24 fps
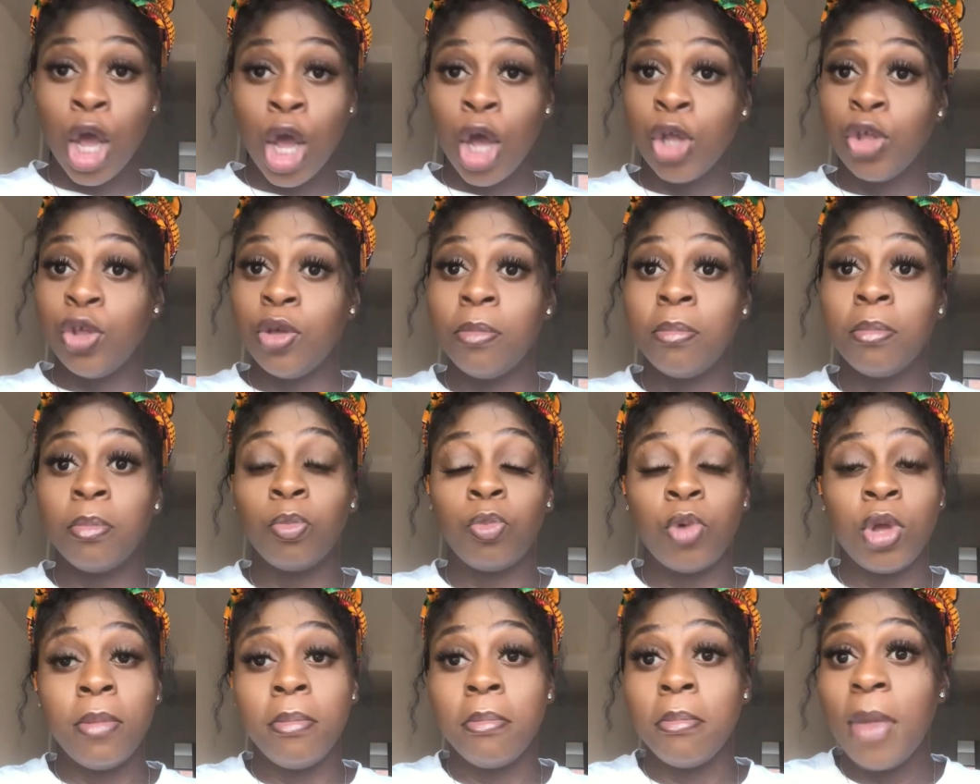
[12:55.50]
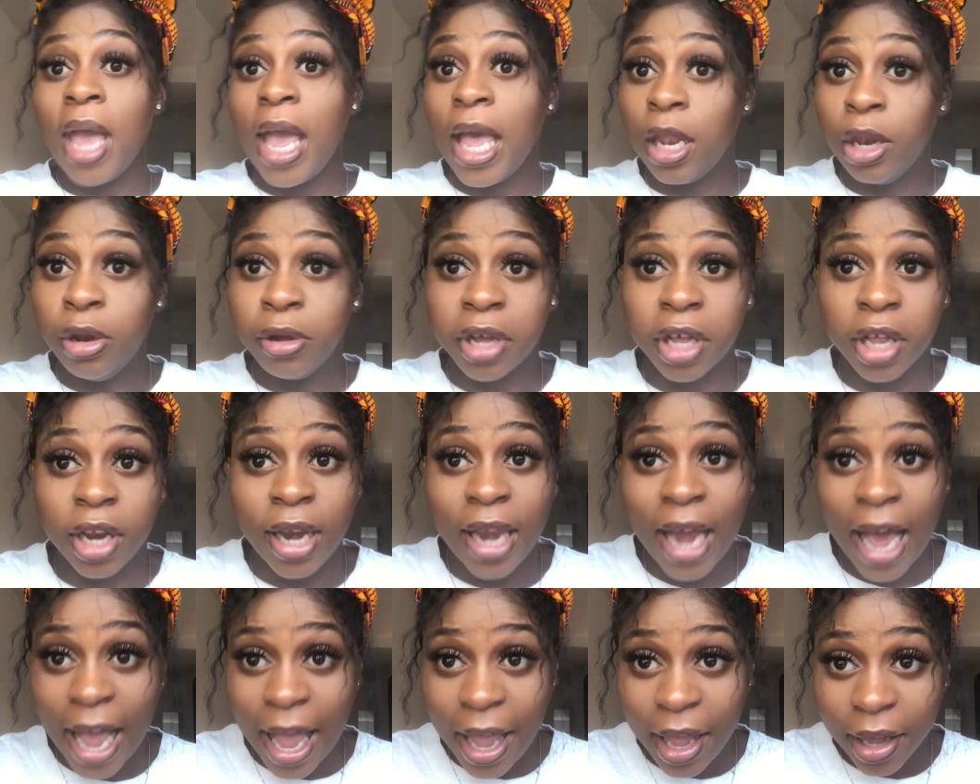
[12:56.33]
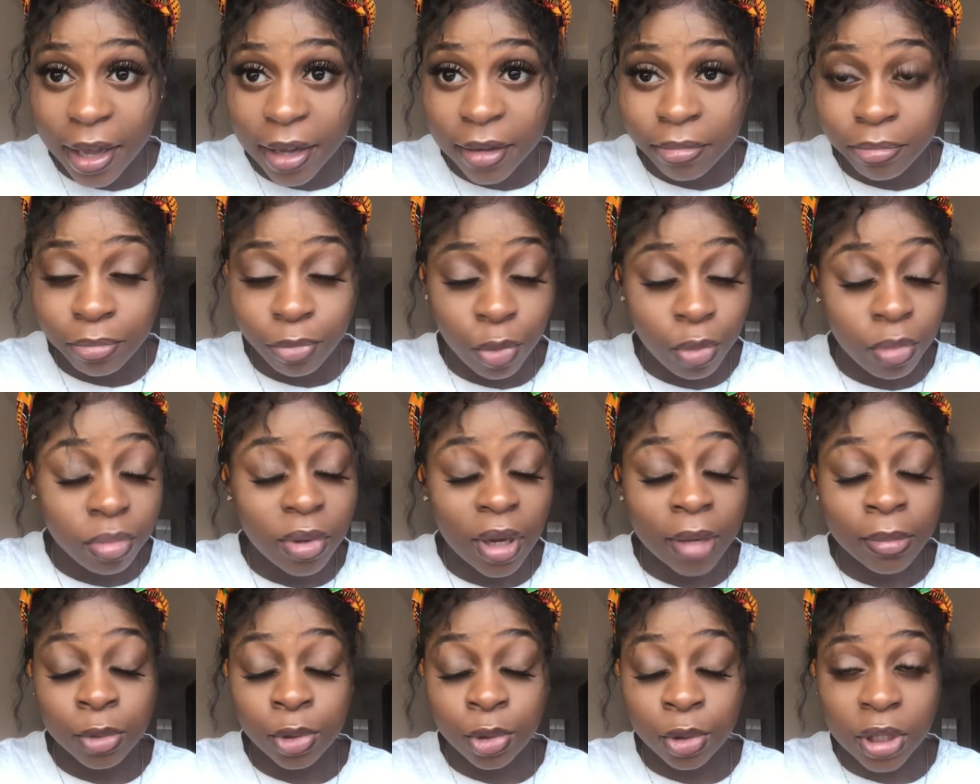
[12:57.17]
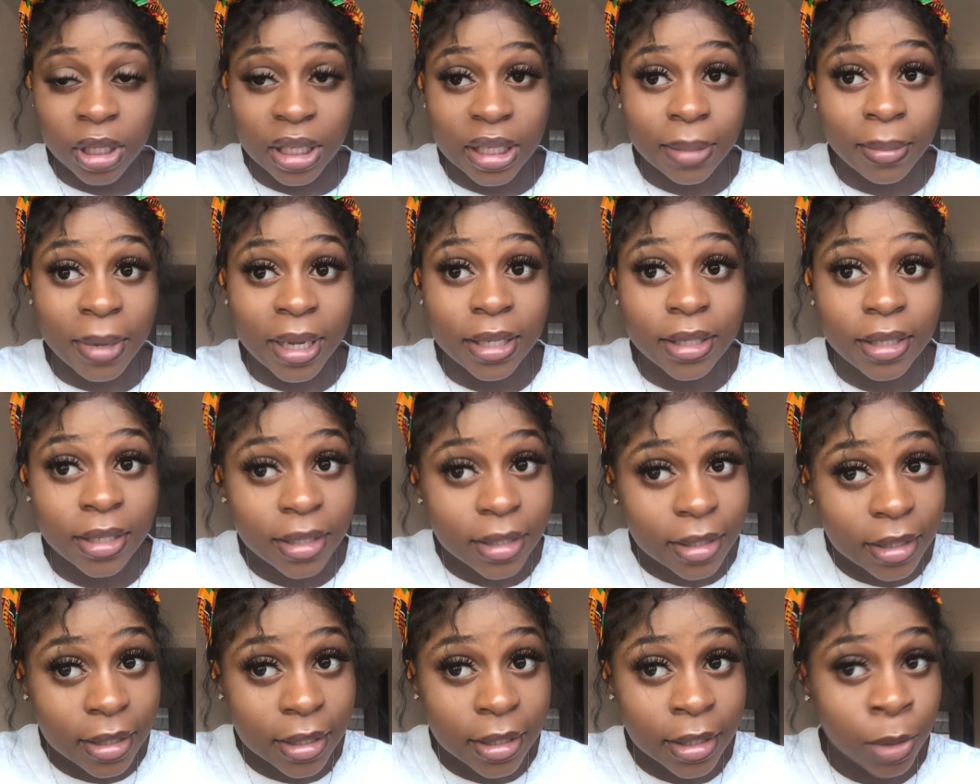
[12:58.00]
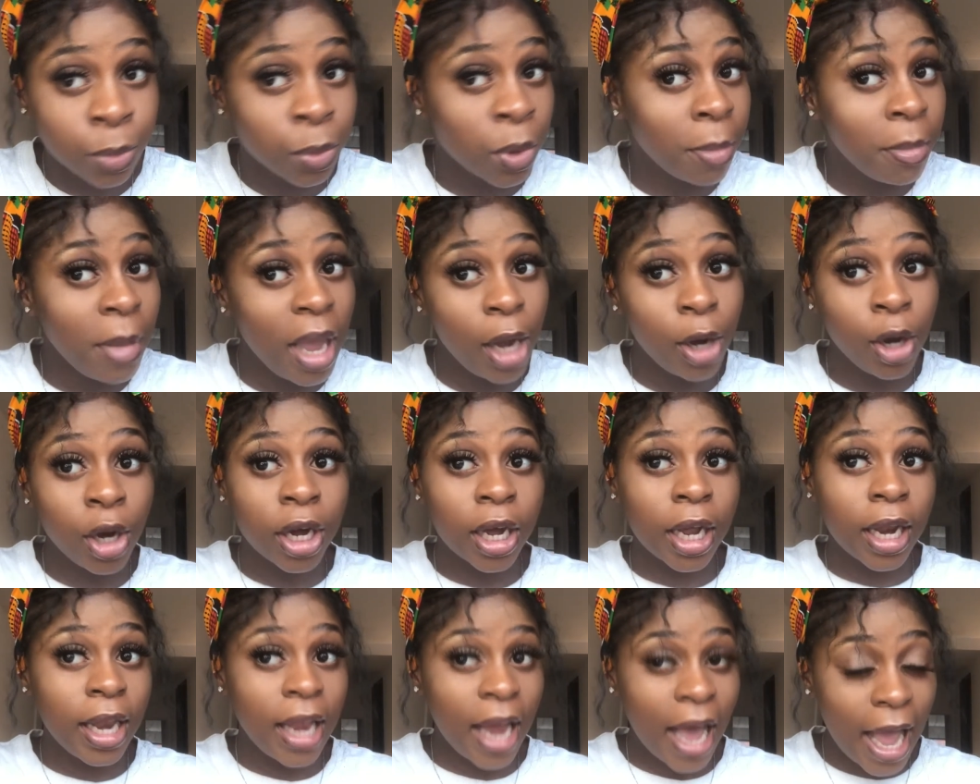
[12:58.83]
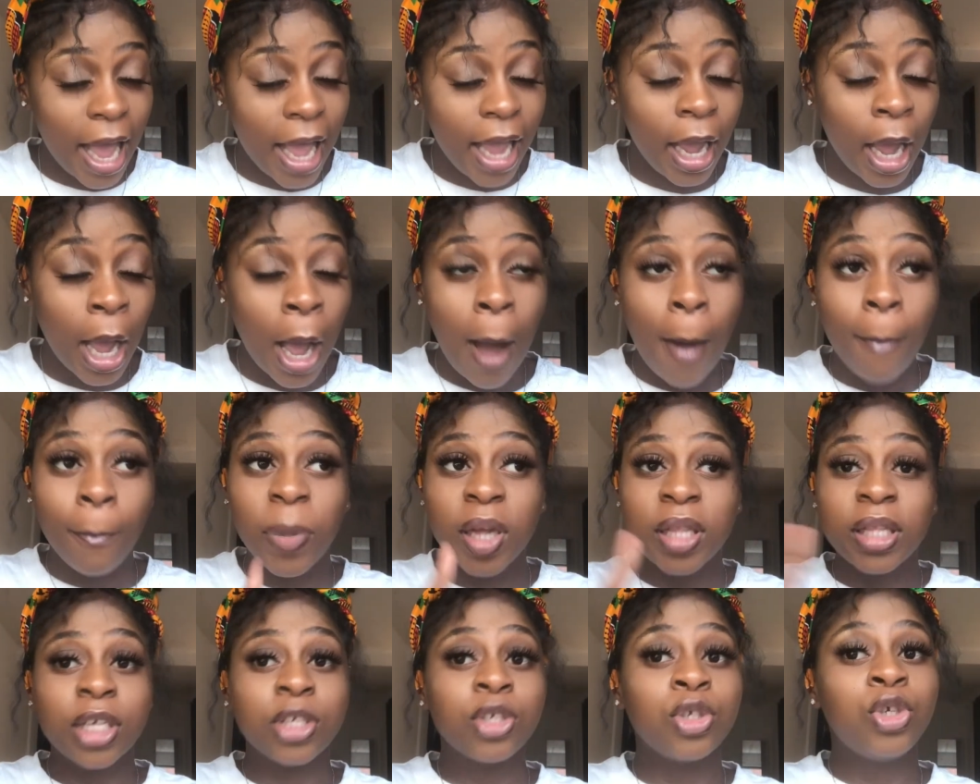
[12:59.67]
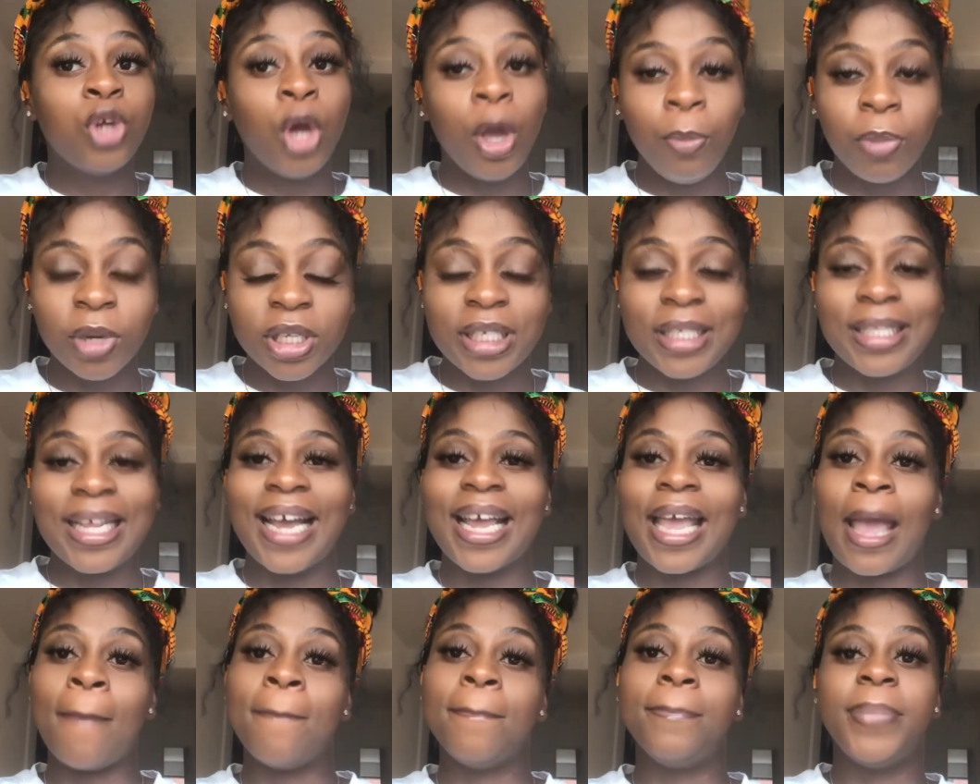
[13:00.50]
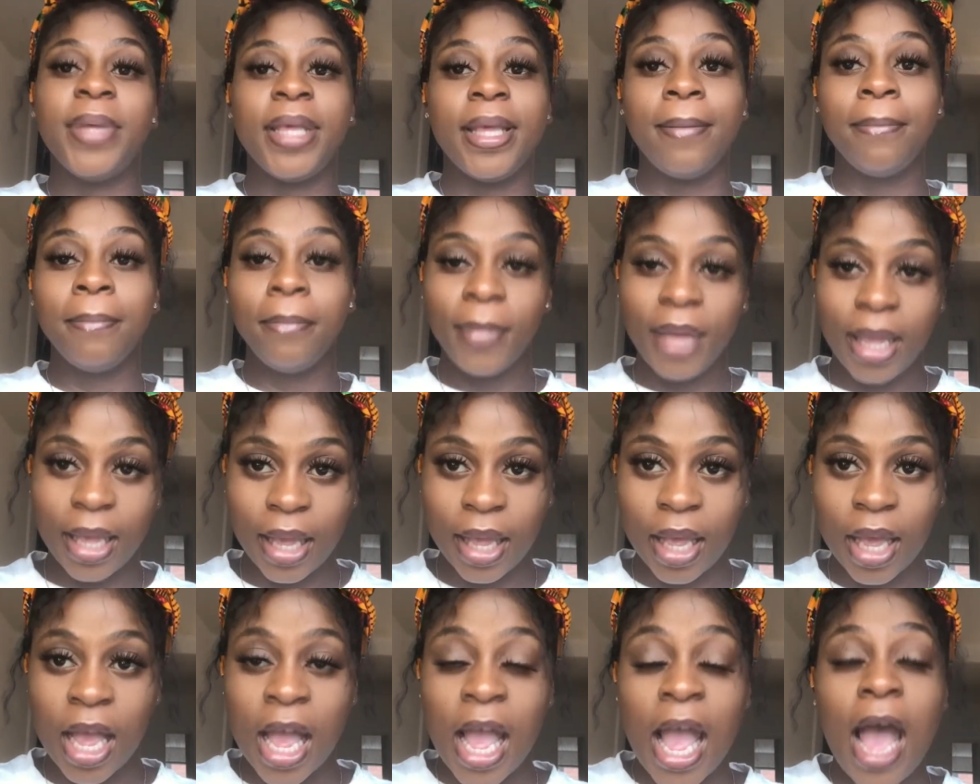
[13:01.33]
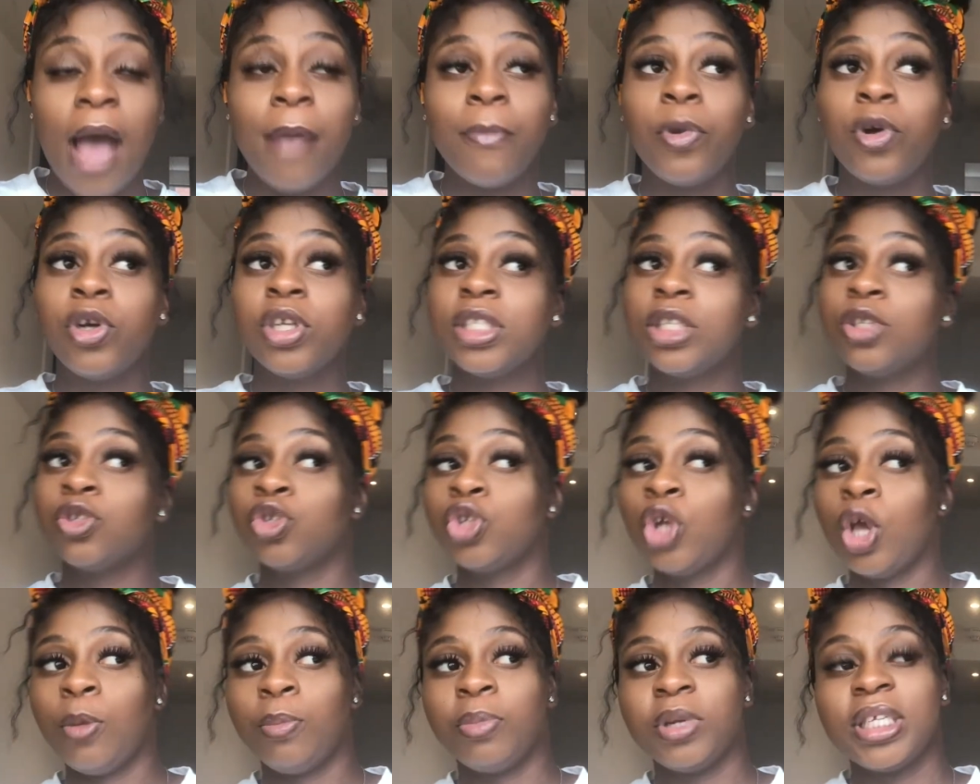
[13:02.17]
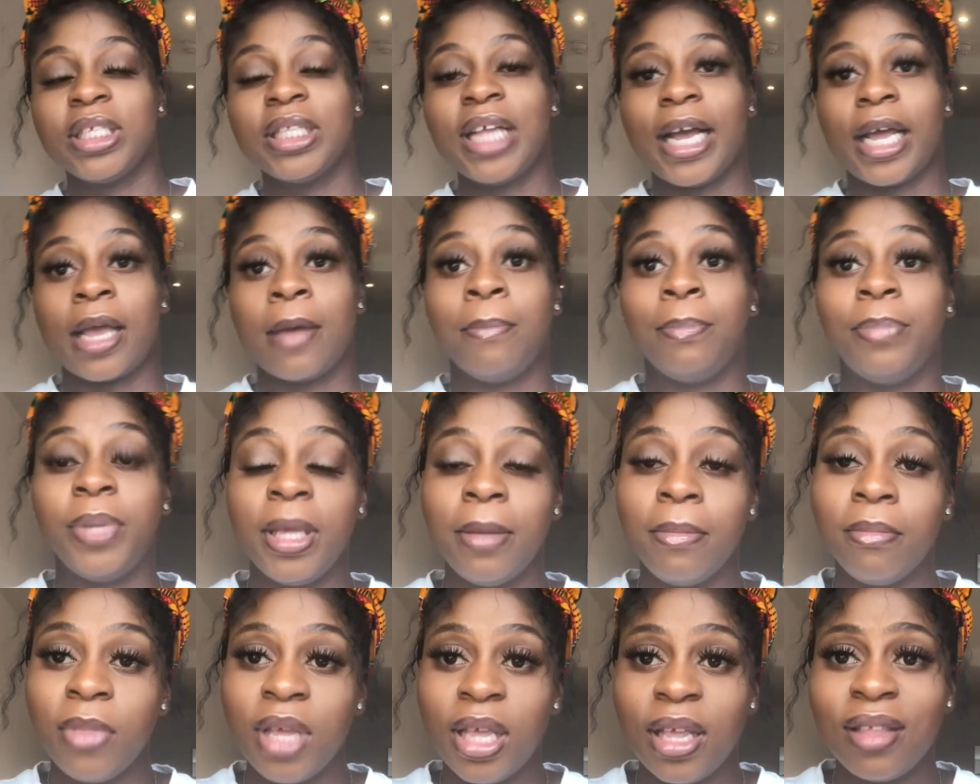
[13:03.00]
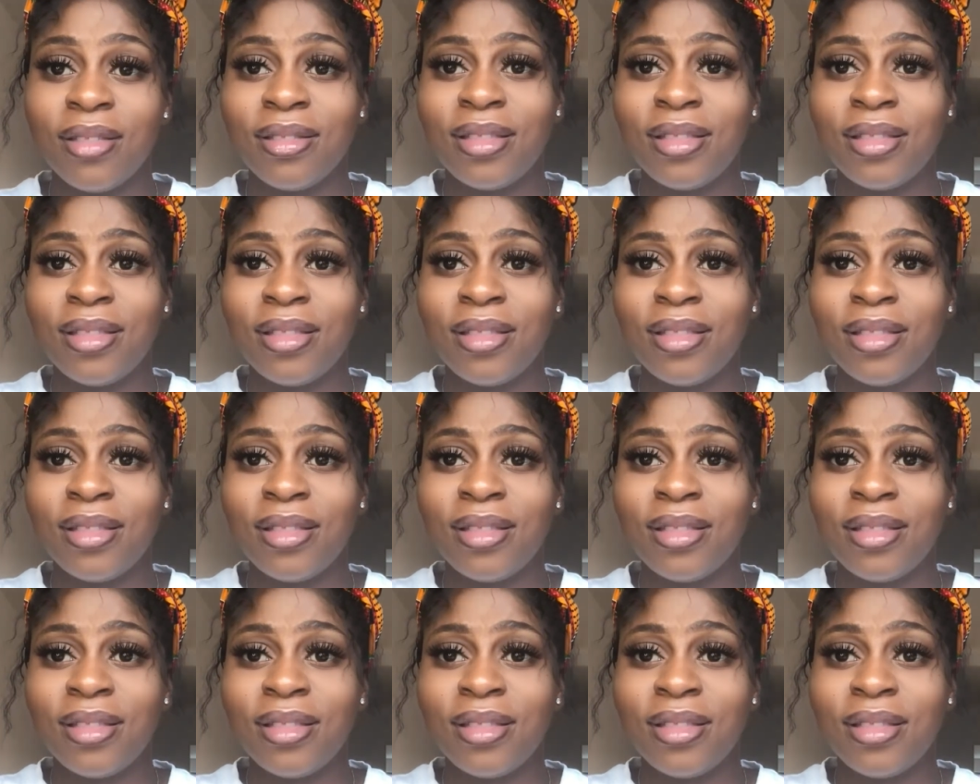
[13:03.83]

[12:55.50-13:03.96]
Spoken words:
we may look alike, I'm talking to my sisters, we may look alike, but there's nobody that can be me. And because there's nobody that can be me,